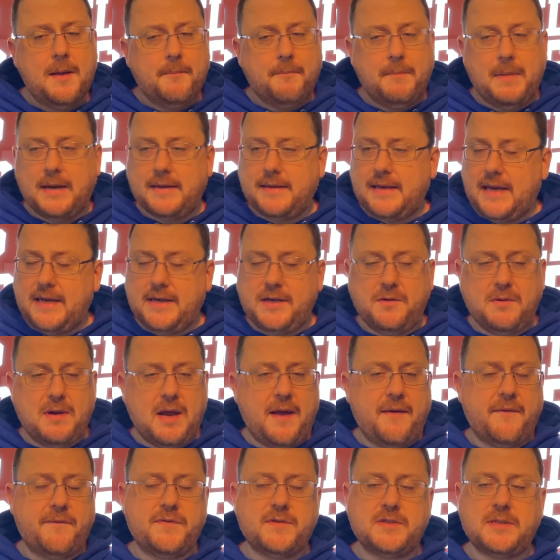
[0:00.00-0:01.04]
but they do
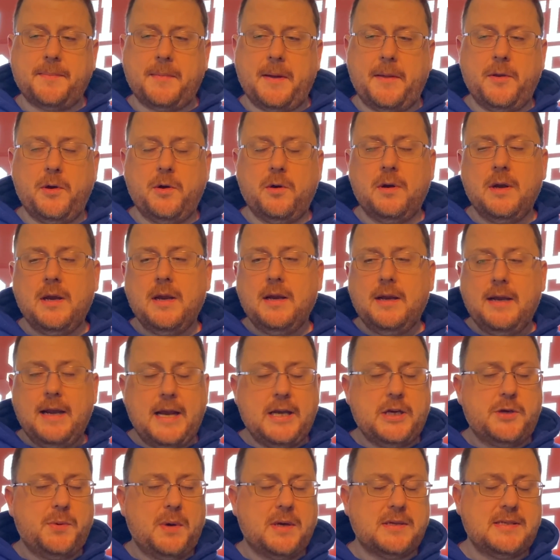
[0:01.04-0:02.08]
have some other
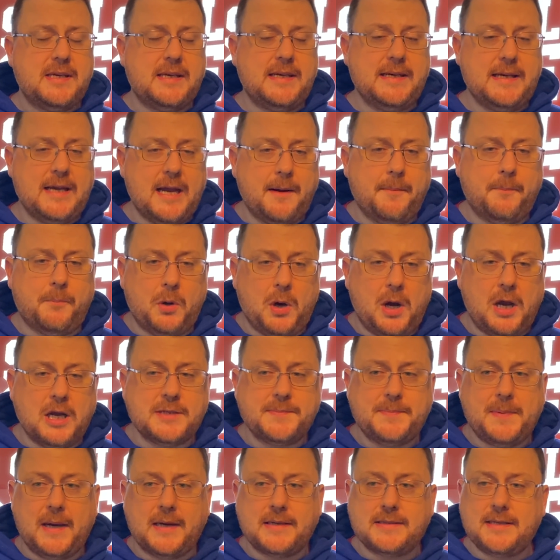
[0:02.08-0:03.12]
interesting young
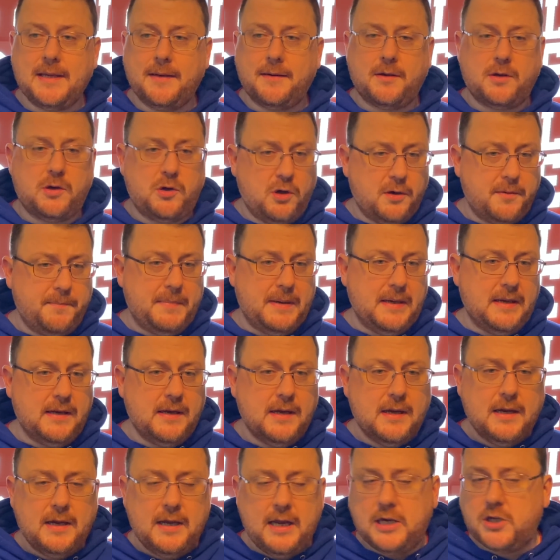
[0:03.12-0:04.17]
prospects that could be
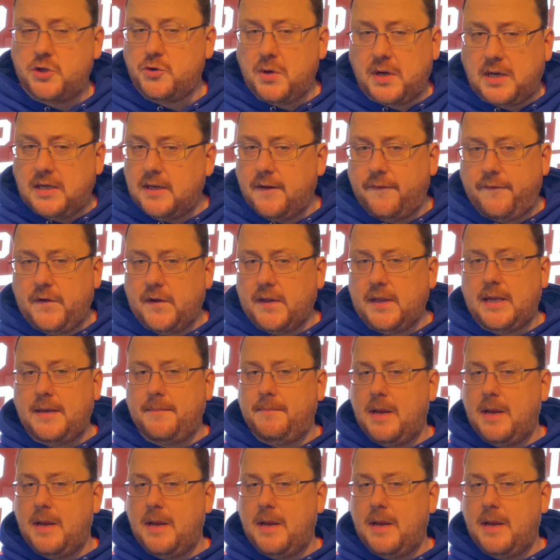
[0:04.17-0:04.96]
intriguing to Philly.